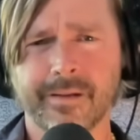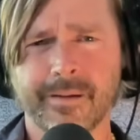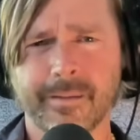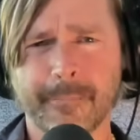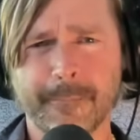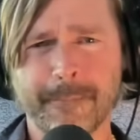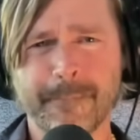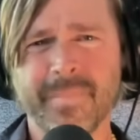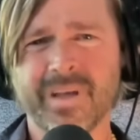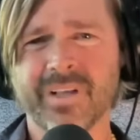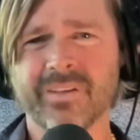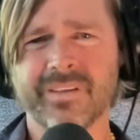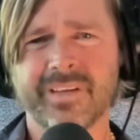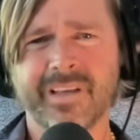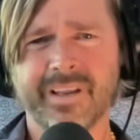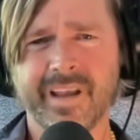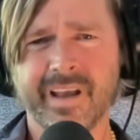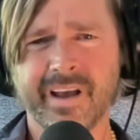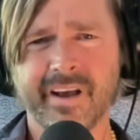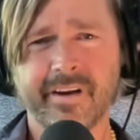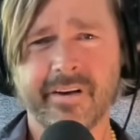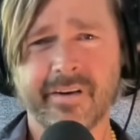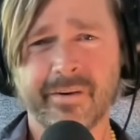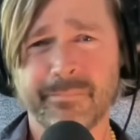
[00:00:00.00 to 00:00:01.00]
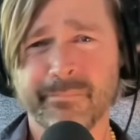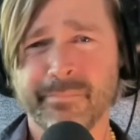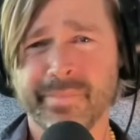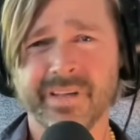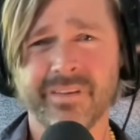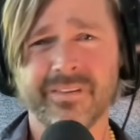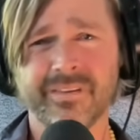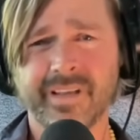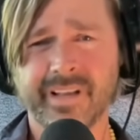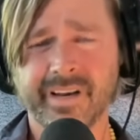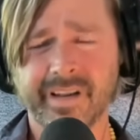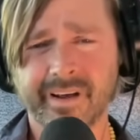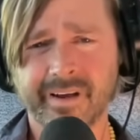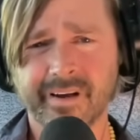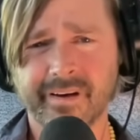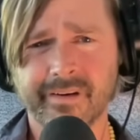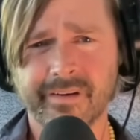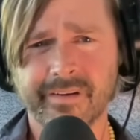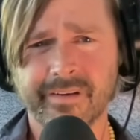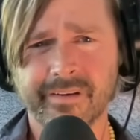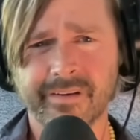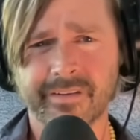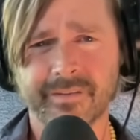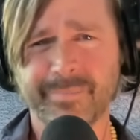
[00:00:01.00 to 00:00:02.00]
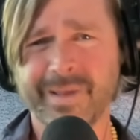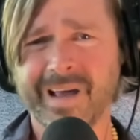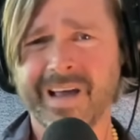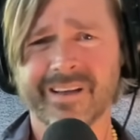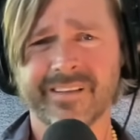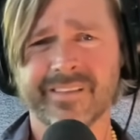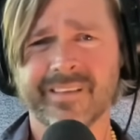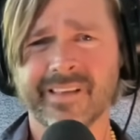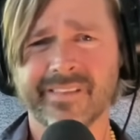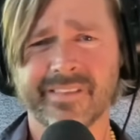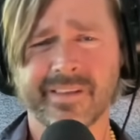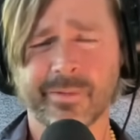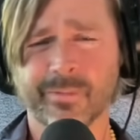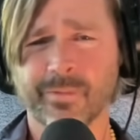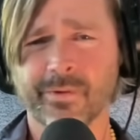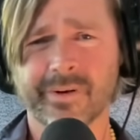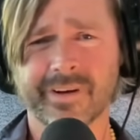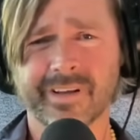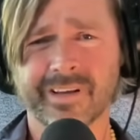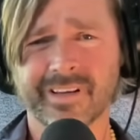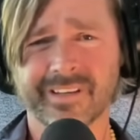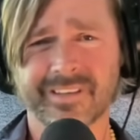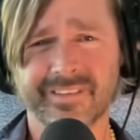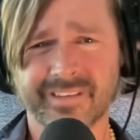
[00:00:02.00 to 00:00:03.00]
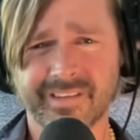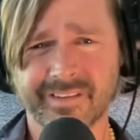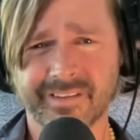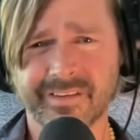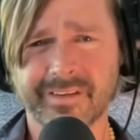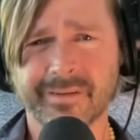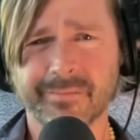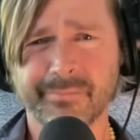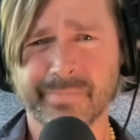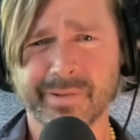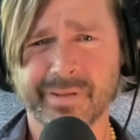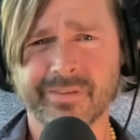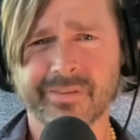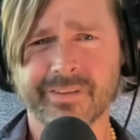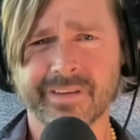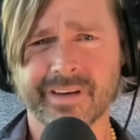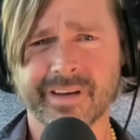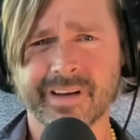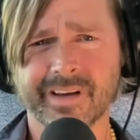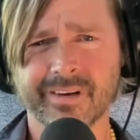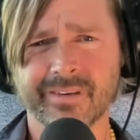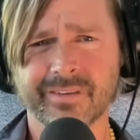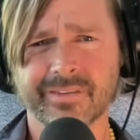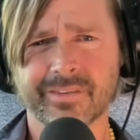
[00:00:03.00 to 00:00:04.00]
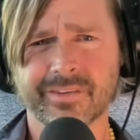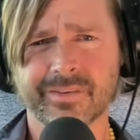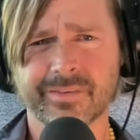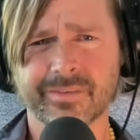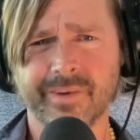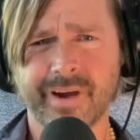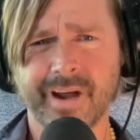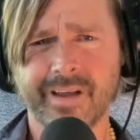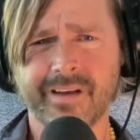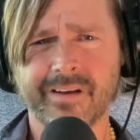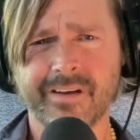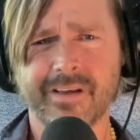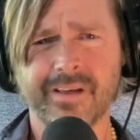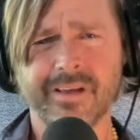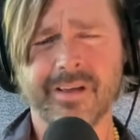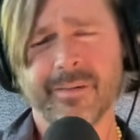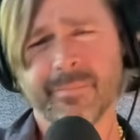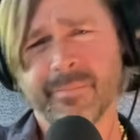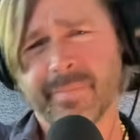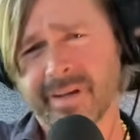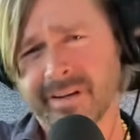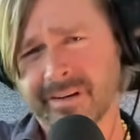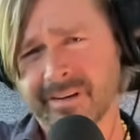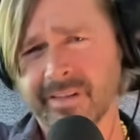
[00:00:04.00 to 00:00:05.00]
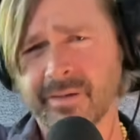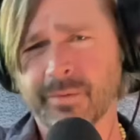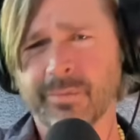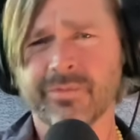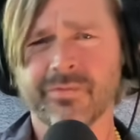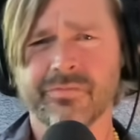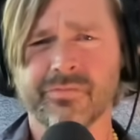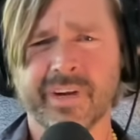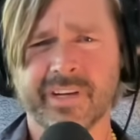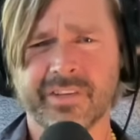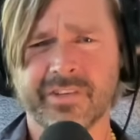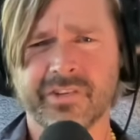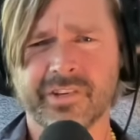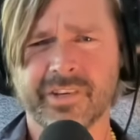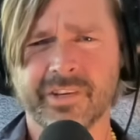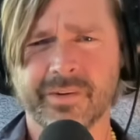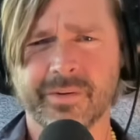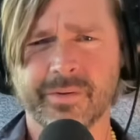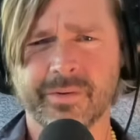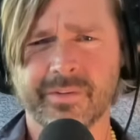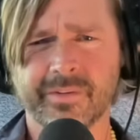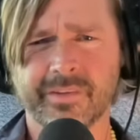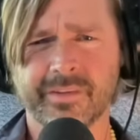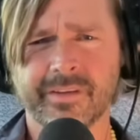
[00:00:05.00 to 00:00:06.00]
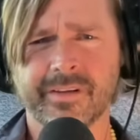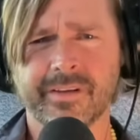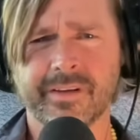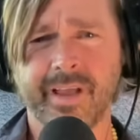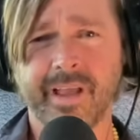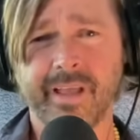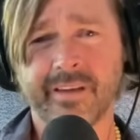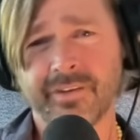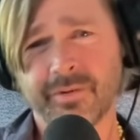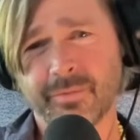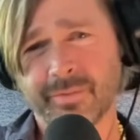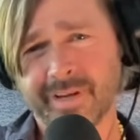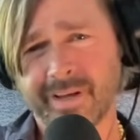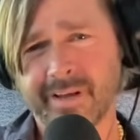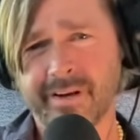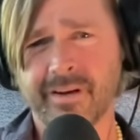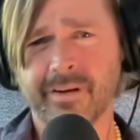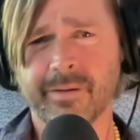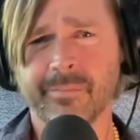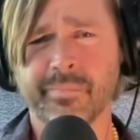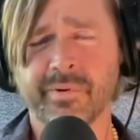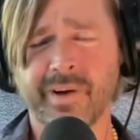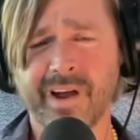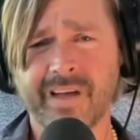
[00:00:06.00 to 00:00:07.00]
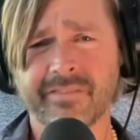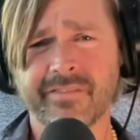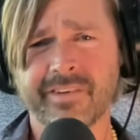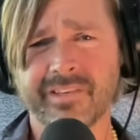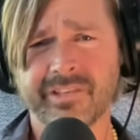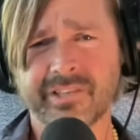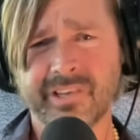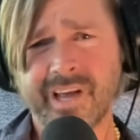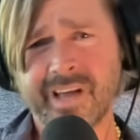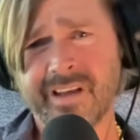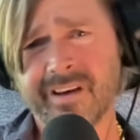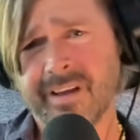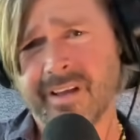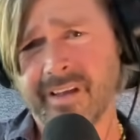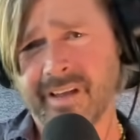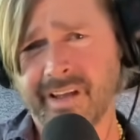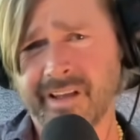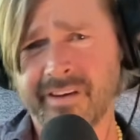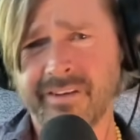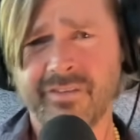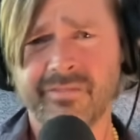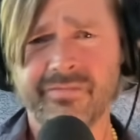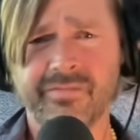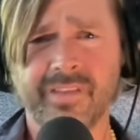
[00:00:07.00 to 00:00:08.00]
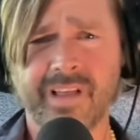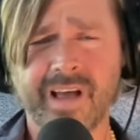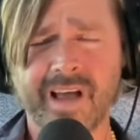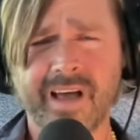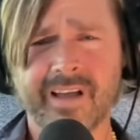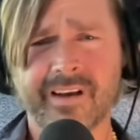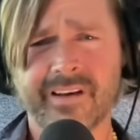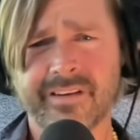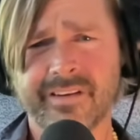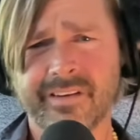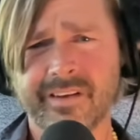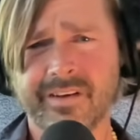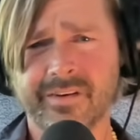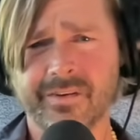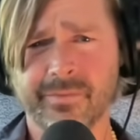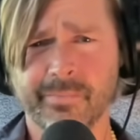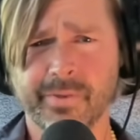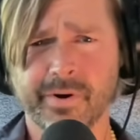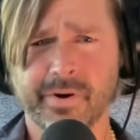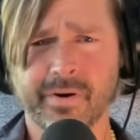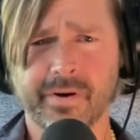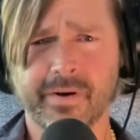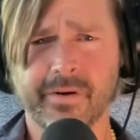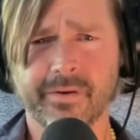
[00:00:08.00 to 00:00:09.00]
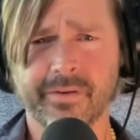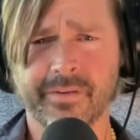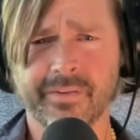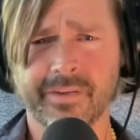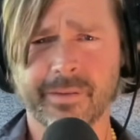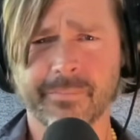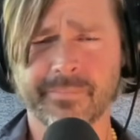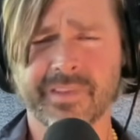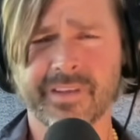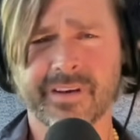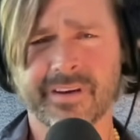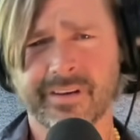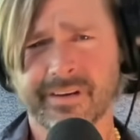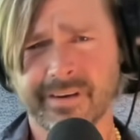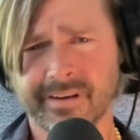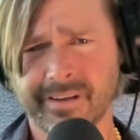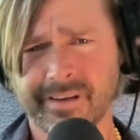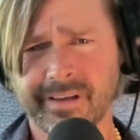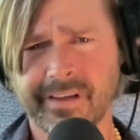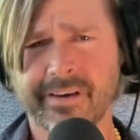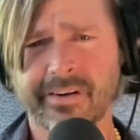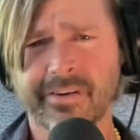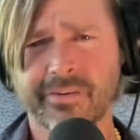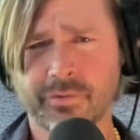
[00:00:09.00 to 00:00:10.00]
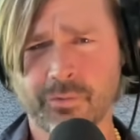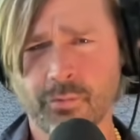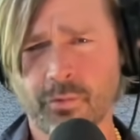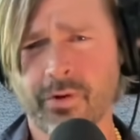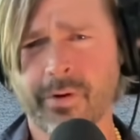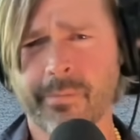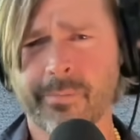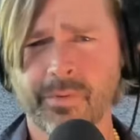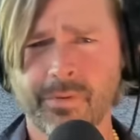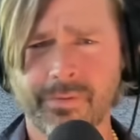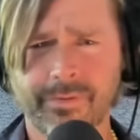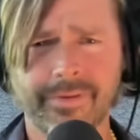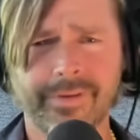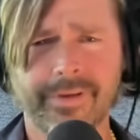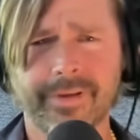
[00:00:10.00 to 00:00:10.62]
millionaire and billionaire, because back then there weren't a gazillion billionaires, right? But there was rich dudes, and you'd get on a private jet and you'd fly out of Teterboro or something in a normal,